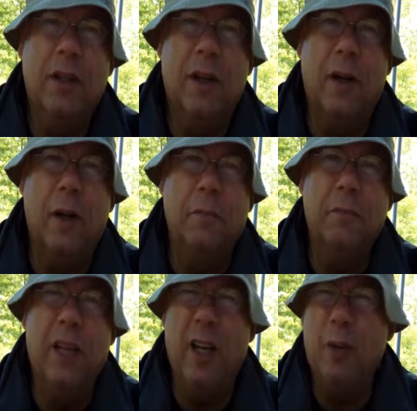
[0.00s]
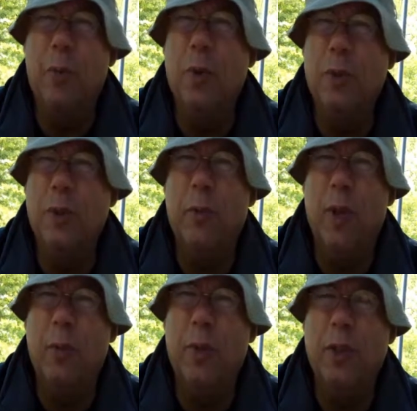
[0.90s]
and I'll post some
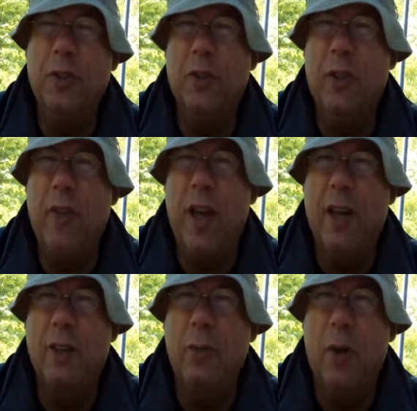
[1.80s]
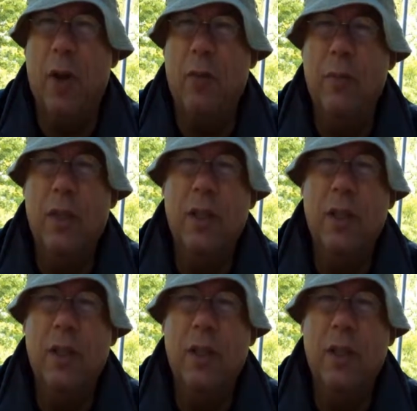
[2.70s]
other pictures of that as well,